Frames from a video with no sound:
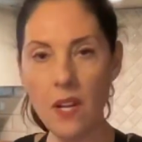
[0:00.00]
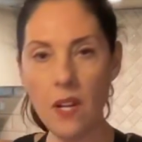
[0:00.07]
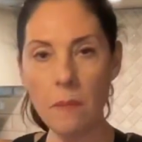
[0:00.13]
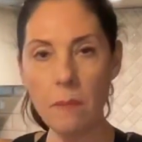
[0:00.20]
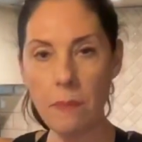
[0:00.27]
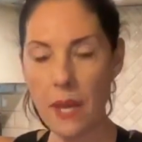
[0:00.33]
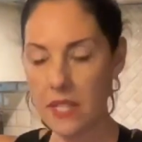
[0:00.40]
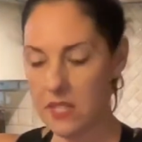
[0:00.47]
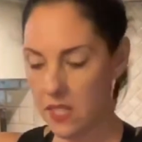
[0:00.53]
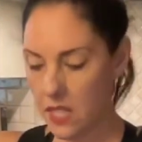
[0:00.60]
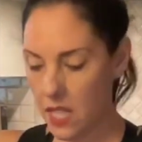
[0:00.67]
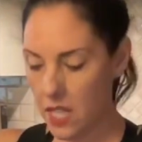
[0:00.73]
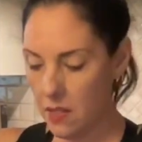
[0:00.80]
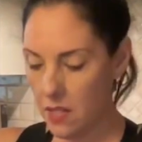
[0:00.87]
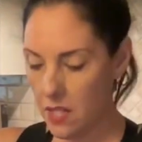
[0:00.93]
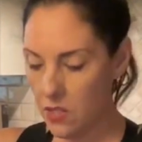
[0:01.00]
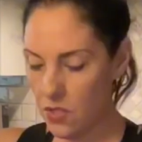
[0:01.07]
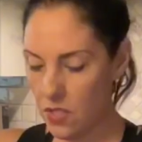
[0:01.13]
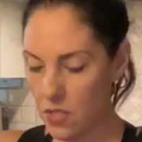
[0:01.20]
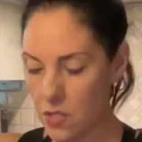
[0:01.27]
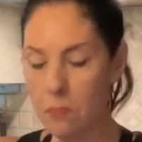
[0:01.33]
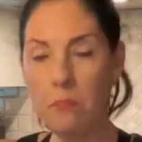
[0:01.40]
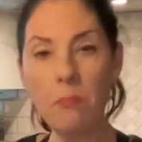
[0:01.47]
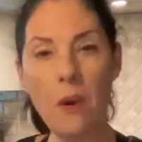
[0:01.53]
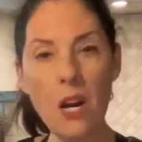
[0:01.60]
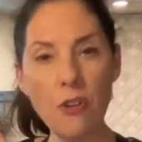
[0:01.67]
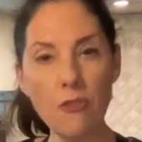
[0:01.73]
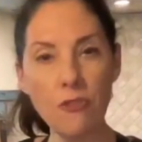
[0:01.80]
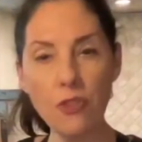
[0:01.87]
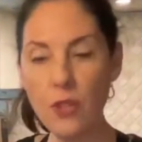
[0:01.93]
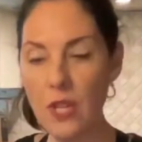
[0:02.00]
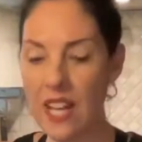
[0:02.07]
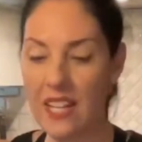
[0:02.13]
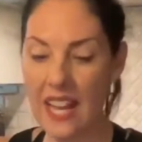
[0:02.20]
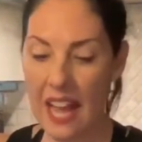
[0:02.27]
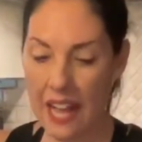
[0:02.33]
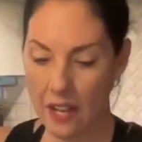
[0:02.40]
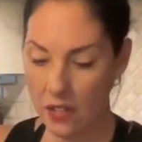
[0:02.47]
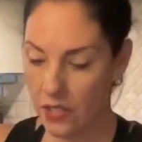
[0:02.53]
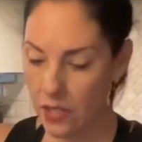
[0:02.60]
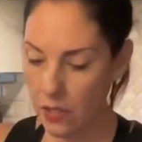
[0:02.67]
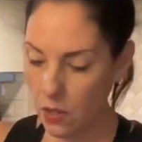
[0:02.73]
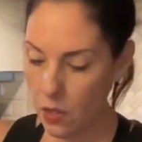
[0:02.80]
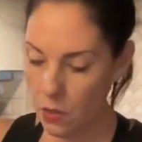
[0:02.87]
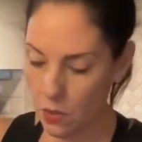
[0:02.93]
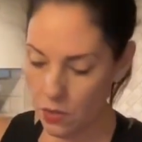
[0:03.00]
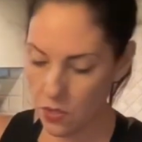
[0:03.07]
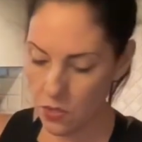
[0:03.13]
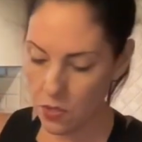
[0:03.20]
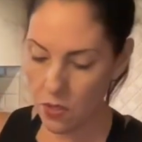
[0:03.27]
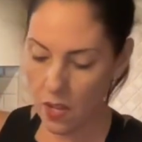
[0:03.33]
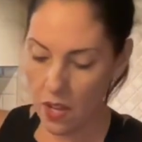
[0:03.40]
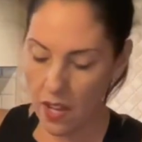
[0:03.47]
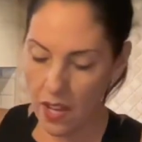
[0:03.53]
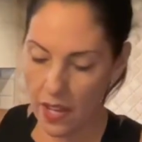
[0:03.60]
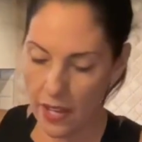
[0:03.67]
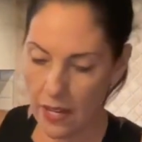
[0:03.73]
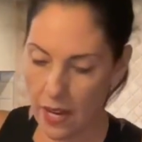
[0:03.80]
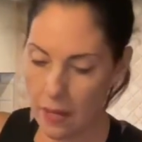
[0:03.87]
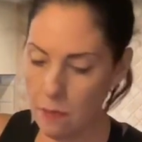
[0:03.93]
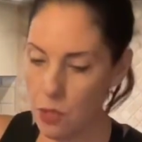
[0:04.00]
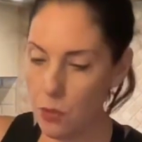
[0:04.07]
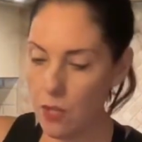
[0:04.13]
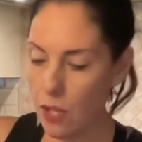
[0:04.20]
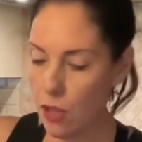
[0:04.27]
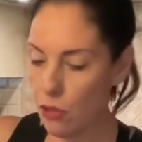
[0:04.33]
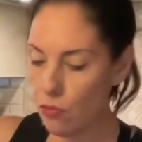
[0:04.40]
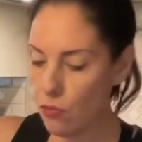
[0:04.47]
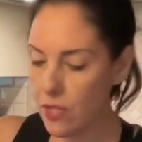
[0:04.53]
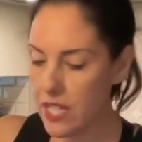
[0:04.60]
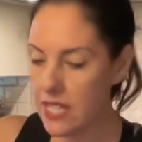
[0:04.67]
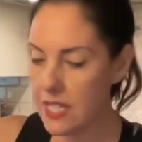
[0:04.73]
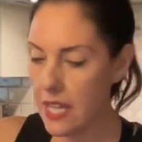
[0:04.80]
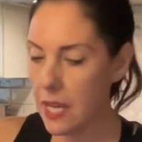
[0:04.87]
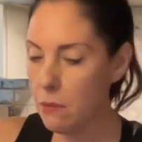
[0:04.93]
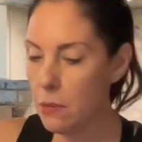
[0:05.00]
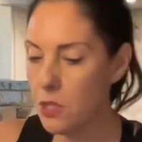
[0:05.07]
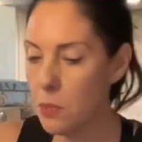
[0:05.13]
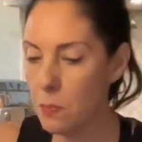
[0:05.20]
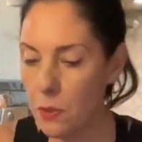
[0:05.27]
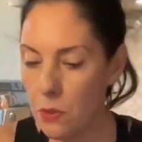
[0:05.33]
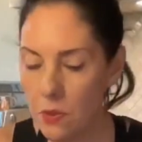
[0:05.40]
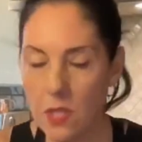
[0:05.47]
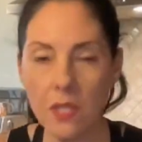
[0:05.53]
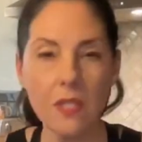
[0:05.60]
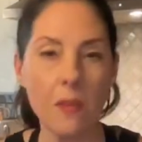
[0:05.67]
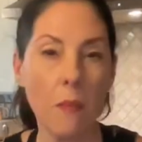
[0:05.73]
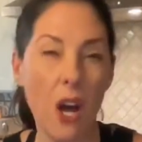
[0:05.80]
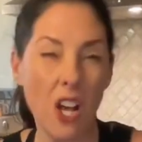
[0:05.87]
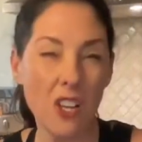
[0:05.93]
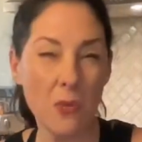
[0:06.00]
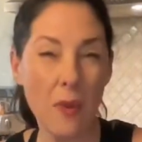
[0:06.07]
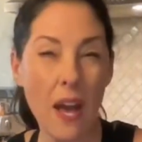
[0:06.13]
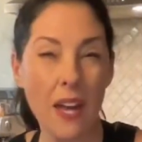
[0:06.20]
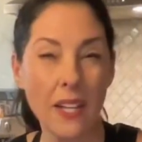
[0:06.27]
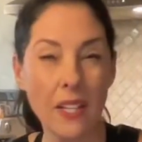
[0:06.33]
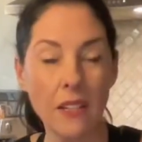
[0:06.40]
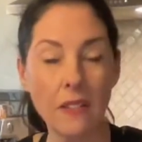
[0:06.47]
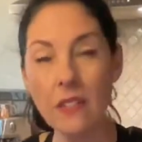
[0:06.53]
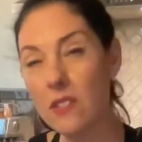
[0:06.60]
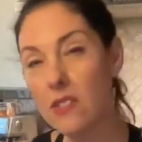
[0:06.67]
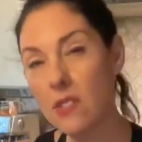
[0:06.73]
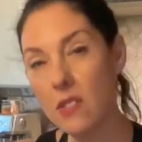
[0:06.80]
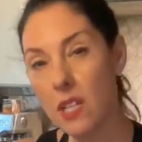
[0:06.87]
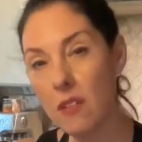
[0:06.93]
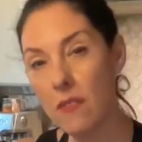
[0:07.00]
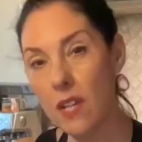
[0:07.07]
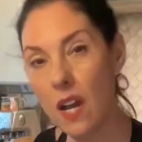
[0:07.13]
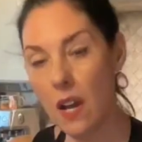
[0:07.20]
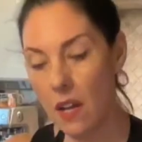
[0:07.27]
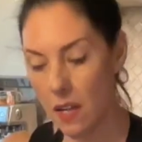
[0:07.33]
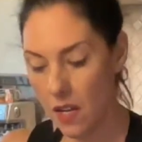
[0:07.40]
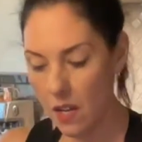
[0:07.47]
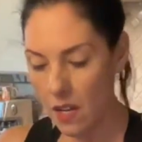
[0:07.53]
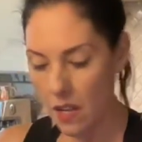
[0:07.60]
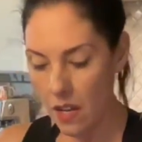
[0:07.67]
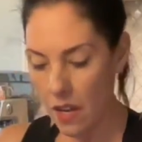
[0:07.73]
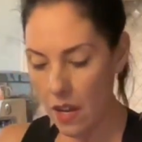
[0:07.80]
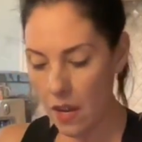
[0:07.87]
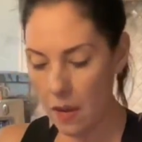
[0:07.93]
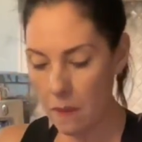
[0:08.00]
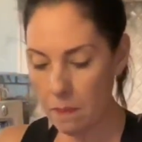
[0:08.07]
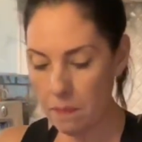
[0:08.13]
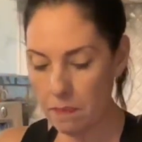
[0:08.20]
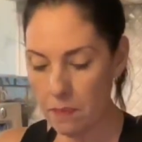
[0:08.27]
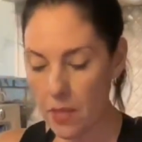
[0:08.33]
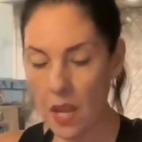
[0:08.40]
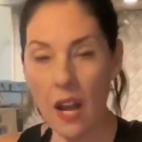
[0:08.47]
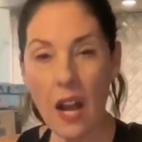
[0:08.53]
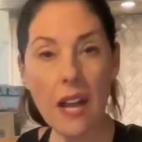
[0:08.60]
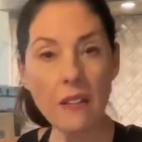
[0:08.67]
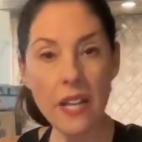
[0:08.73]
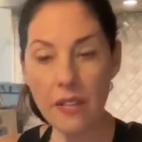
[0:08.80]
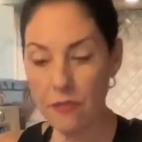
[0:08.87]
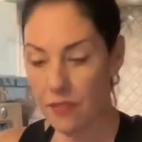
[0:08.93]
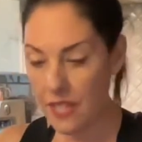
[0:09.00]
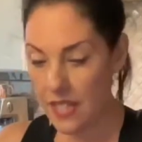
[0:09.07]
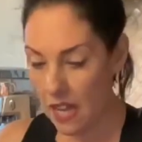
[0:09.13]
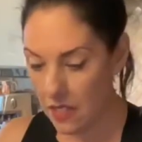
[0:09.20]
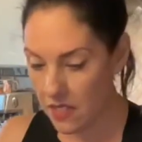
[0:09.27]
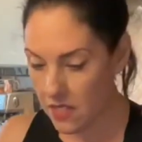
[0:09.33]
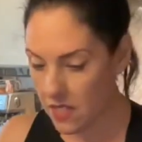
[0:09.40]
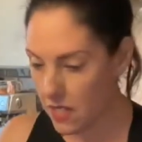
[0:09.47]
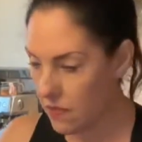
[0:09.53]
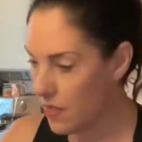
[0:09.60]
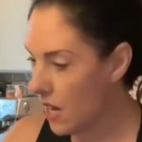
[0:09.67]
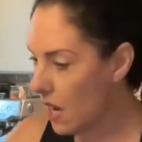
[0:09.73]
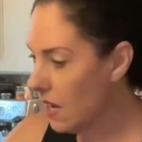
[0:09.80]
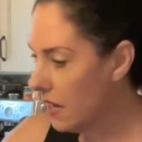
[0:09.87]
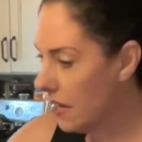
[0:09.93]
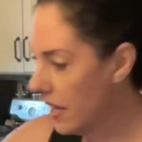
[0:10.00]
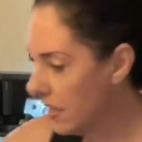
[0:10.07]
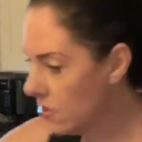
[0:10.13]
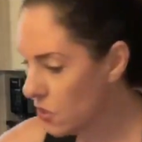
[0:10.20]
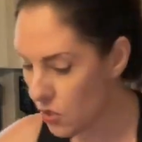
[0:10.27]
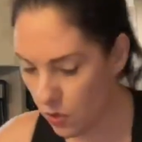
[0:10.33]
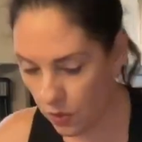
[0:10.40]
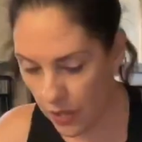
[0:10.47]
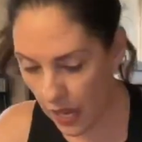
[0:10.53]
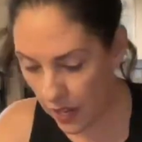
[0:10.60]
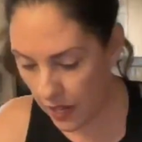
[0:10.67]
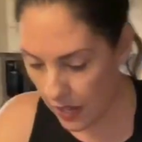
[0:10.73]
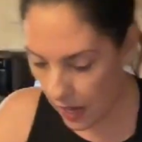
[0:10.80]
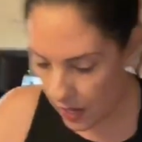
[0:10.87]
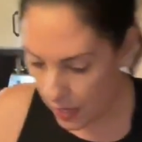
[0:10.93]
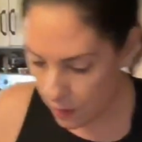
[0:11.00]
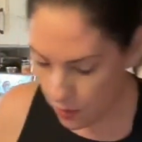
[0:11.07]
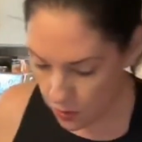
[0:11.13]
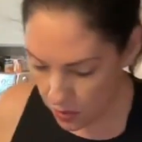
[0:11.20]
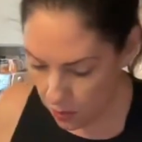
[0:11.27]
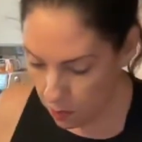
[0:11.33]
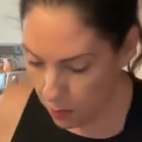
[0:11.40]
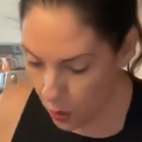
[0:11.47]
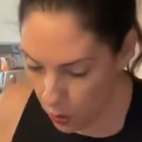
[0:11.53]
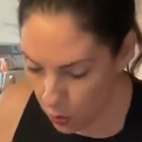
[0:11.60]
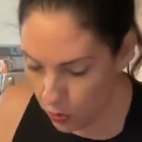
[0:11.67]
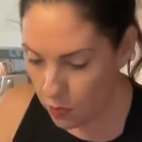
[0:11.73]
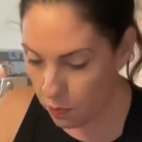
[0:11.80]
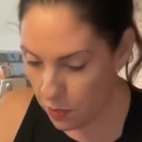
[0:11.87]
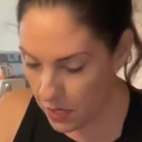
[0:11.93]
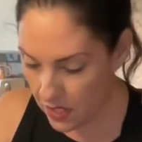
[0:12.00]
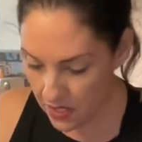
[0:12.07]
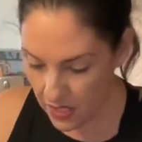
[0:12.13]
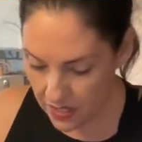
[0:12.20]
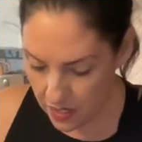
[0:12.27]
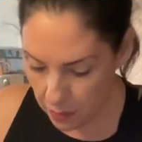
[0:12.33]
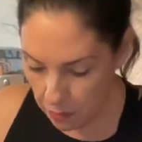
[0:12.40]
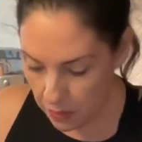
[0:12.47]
Bestie. This is monk fruit and allulose. And I'm doing 3 tablespoons because I'm also adding a little stevia. I like vanilla stevia, and so then I'm using both because I simply